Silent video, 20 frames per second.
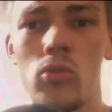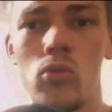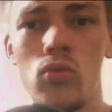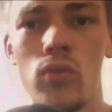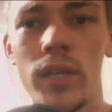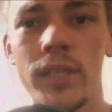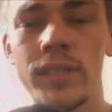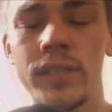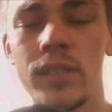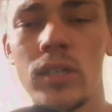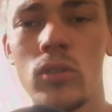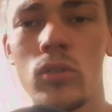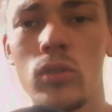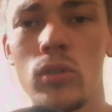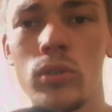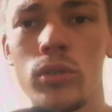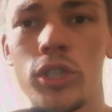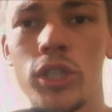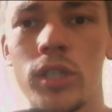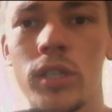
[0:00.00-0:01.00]

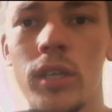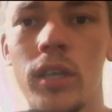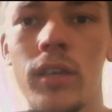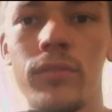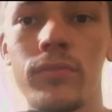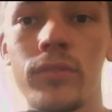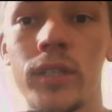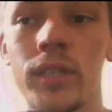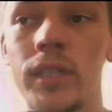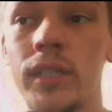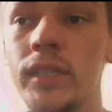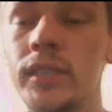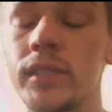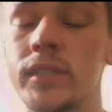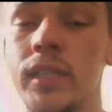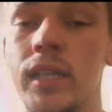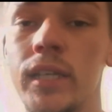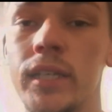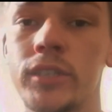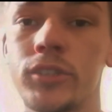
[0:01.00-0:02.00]
resolution if it is
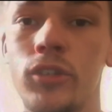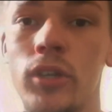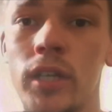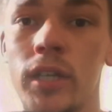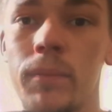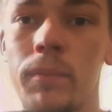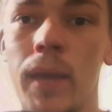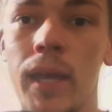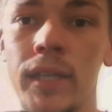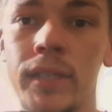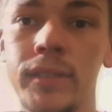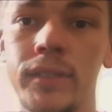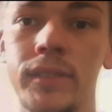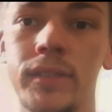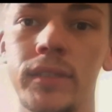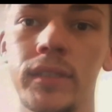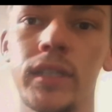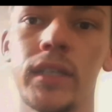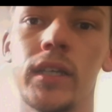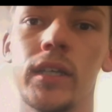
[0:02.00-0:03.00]
an electronic
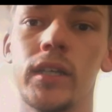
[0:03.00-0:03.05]
balance.